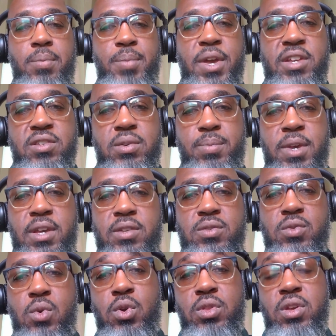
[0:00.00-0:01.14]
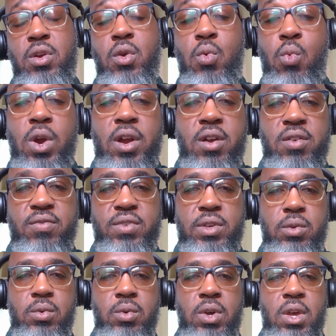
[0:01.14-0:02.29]
patient base, or they're aware of
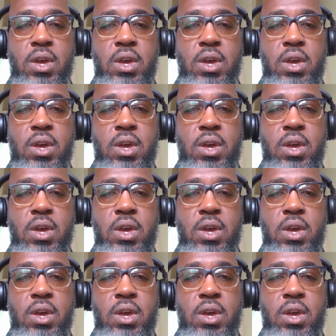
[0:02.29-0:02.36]
you